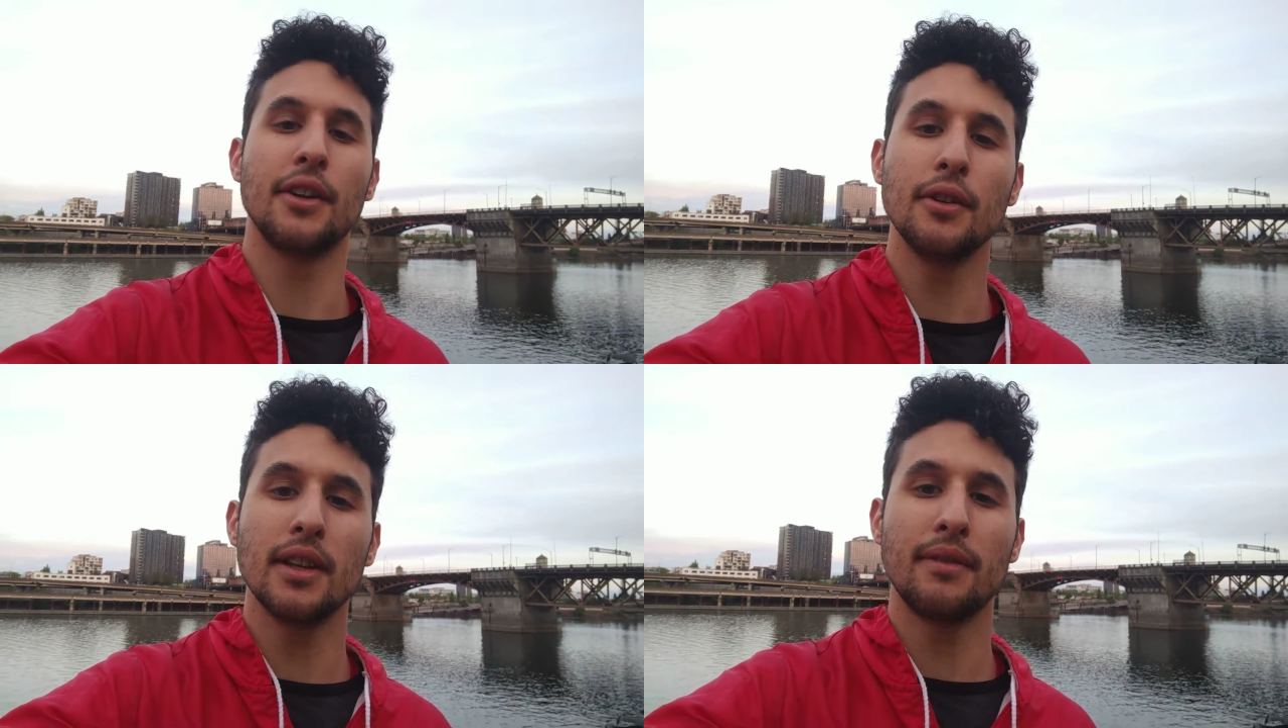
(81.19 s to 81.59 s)
Are
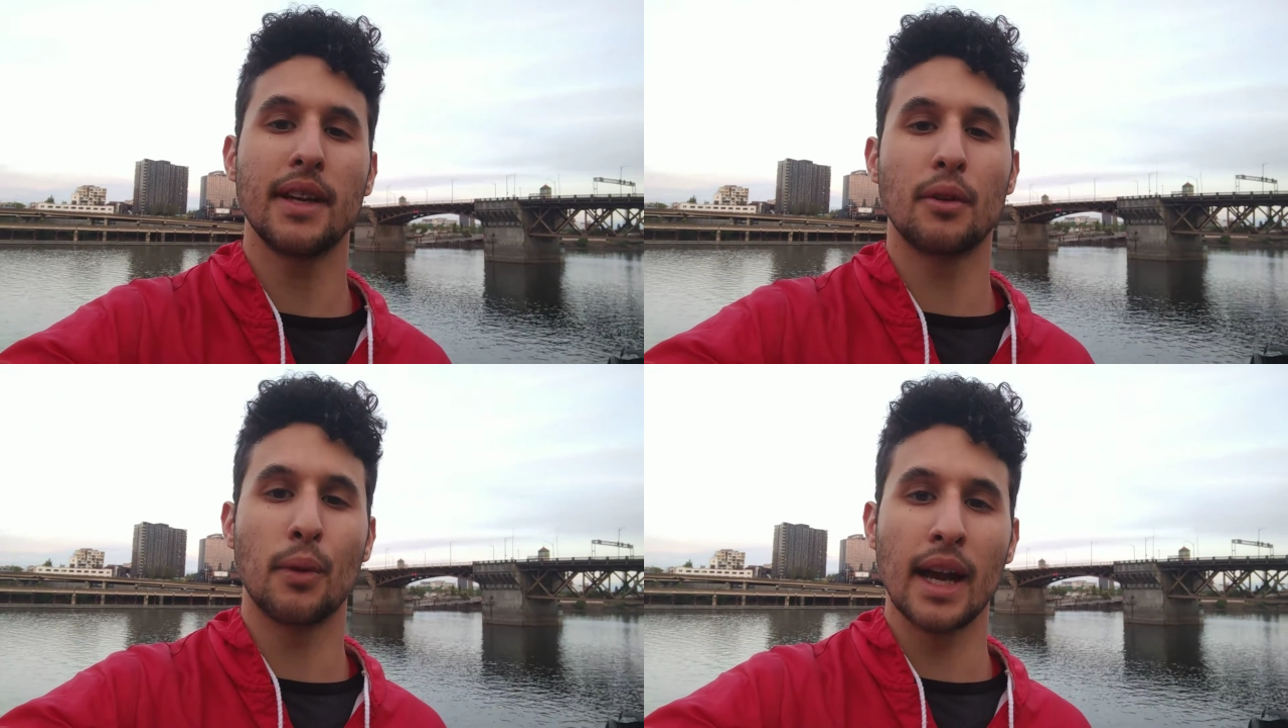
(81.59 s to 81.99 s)
you
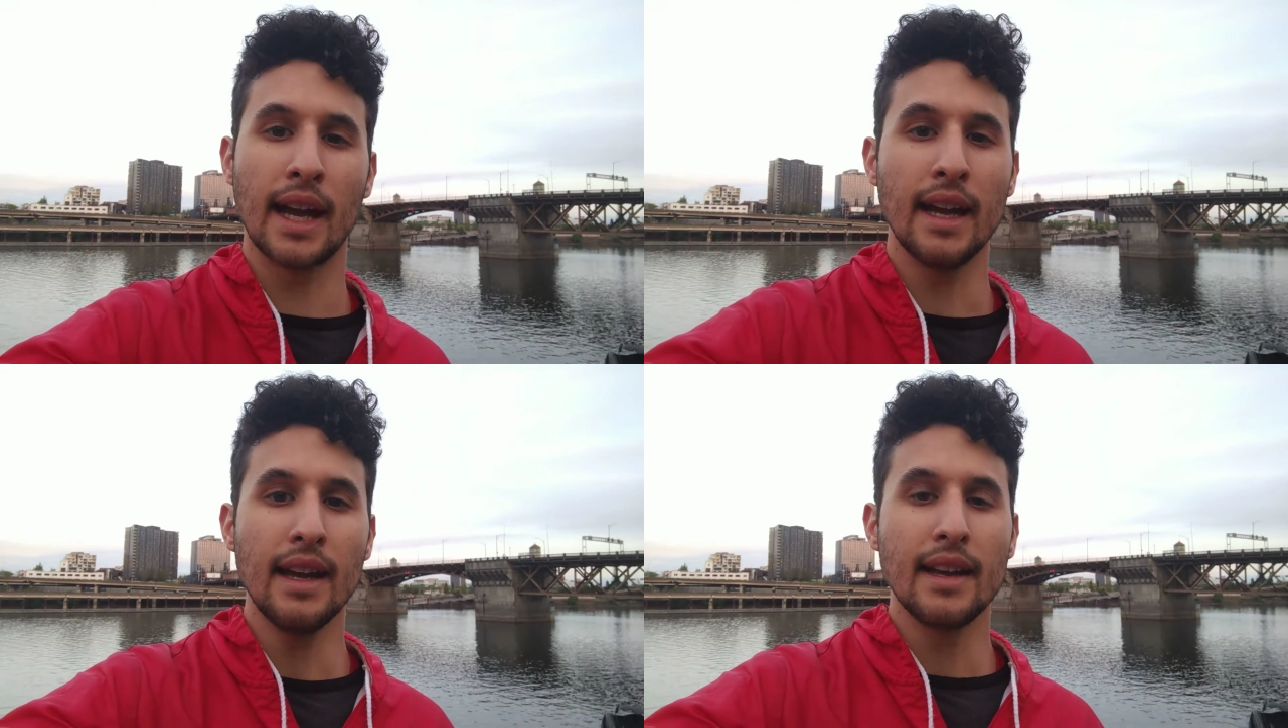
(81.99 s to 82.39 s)
living in a
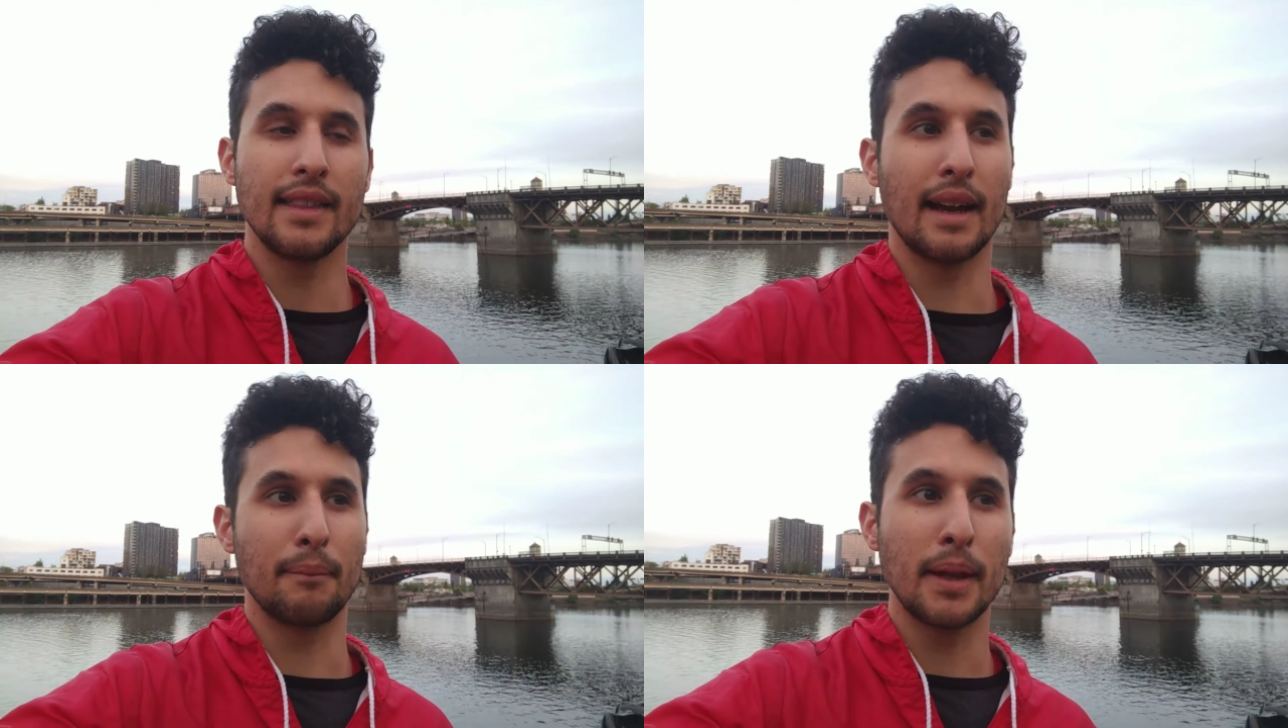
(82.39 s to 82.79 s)
way
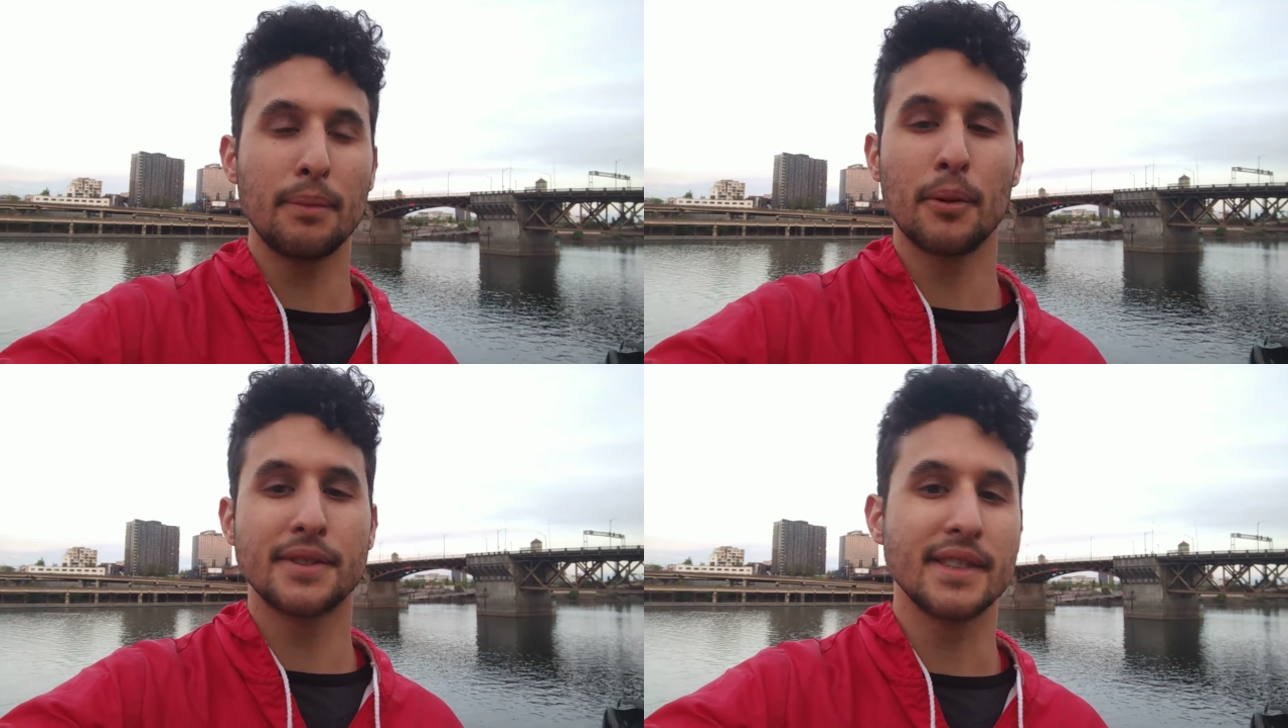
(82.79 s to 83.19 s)
that
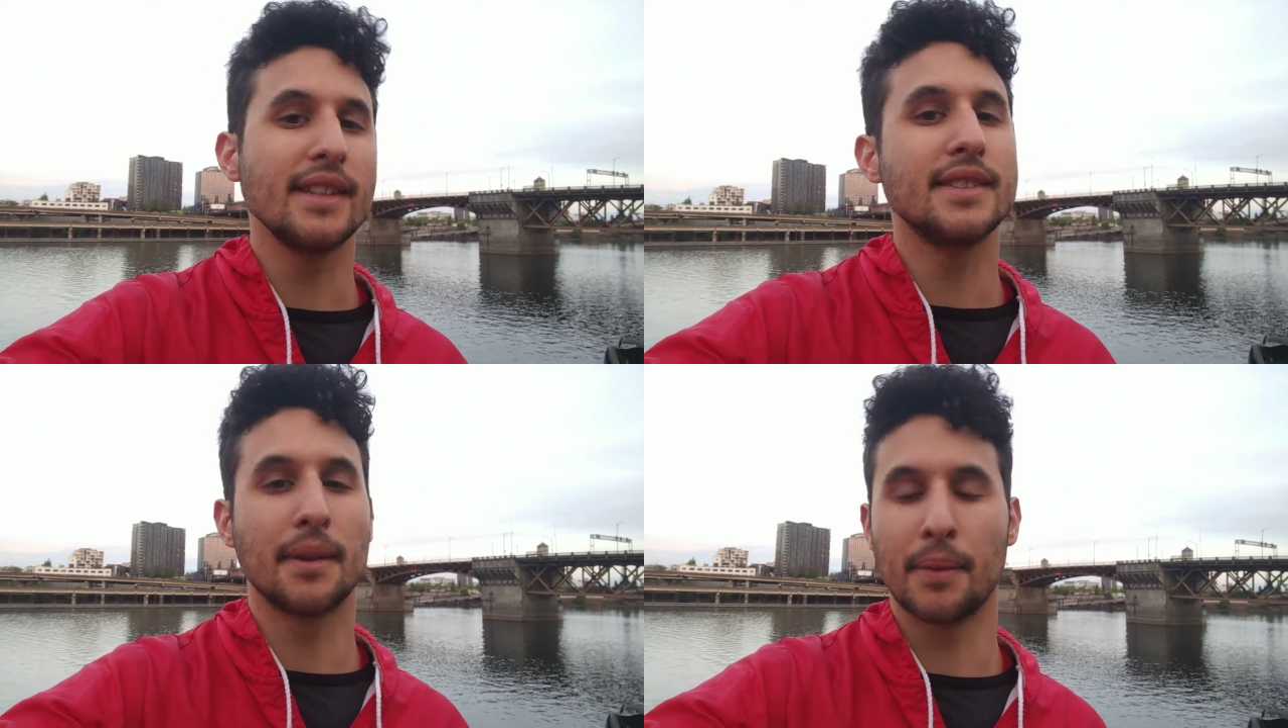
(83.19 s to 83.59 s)
people
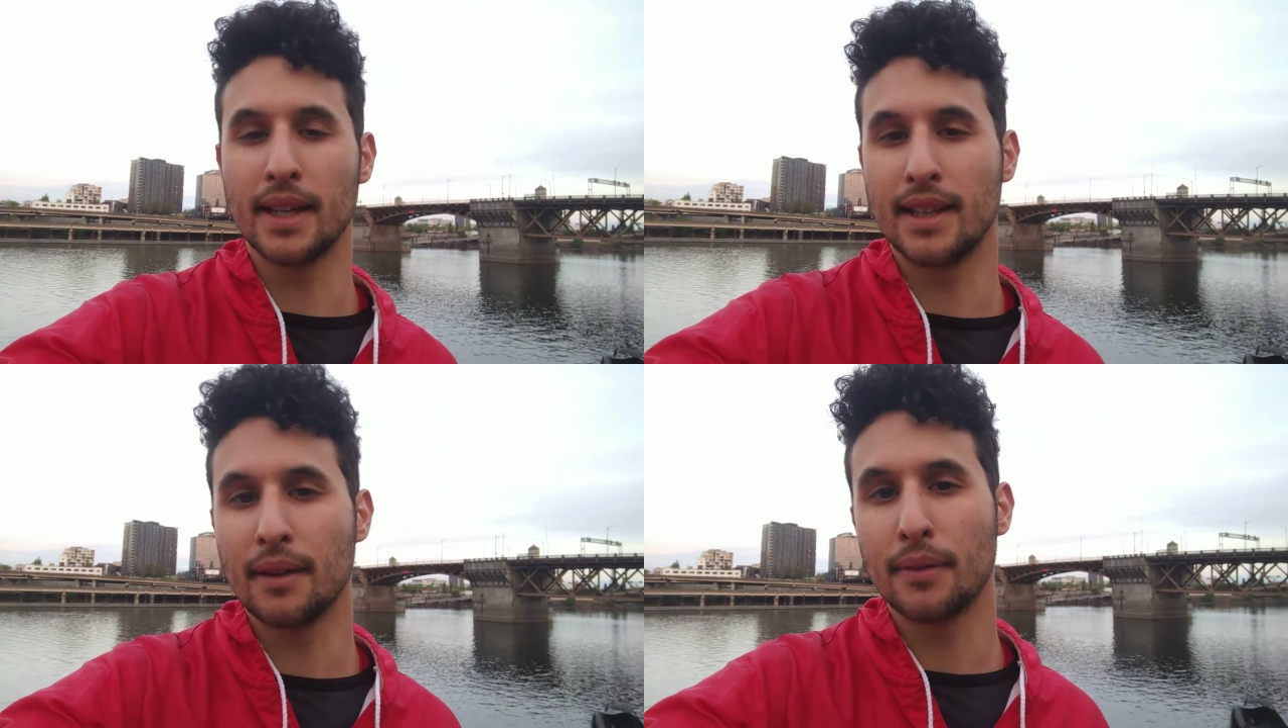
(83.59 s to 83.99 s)
see
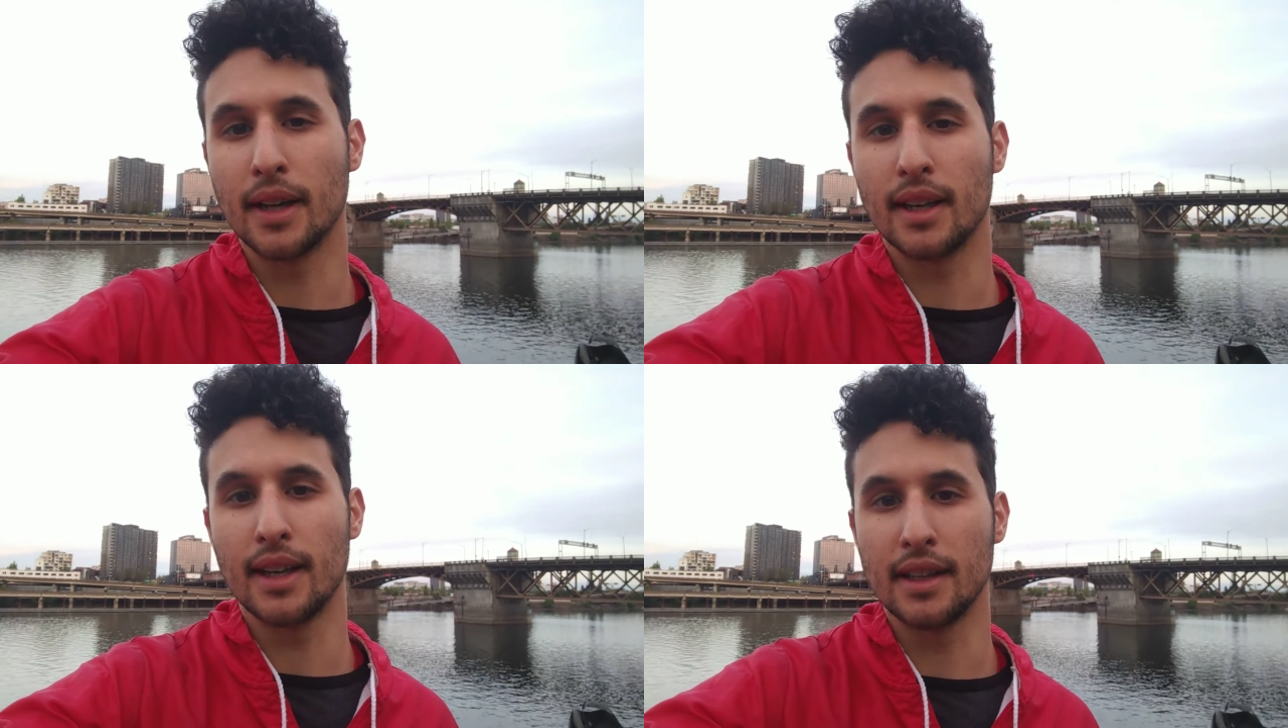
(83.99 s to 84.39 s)
something
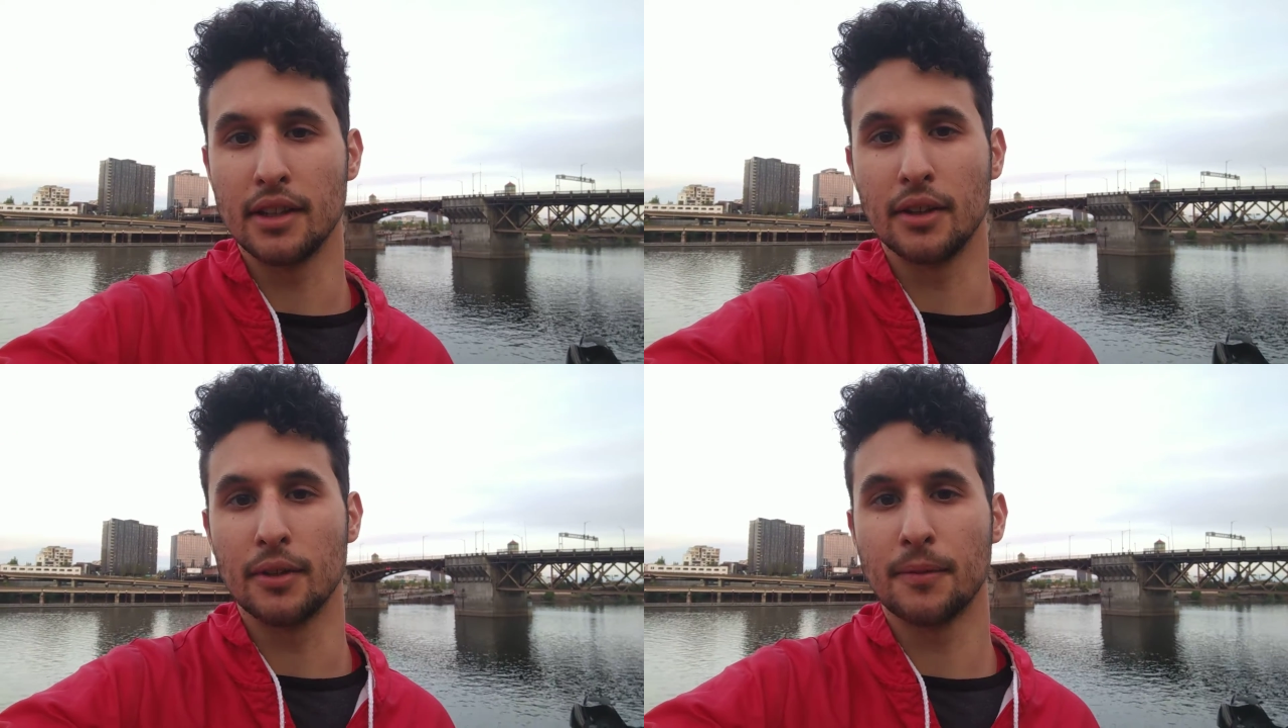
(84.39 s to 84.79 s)
different
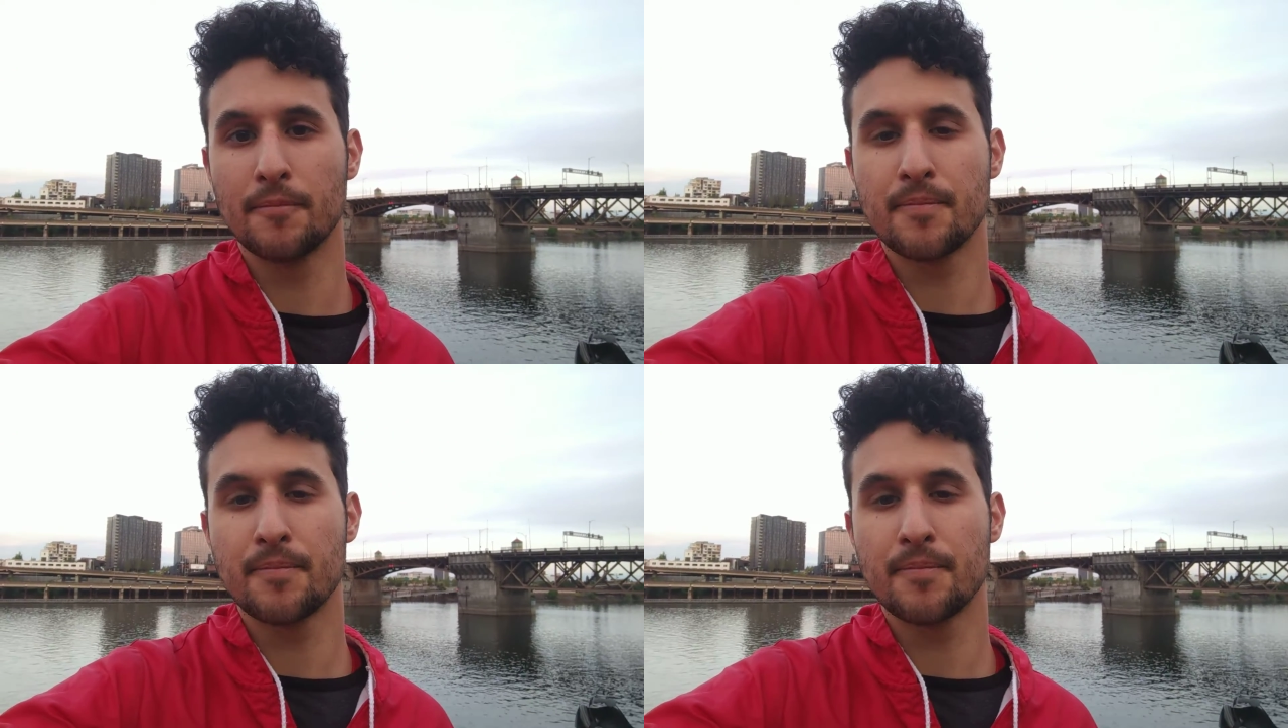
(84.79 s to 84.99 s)
in you?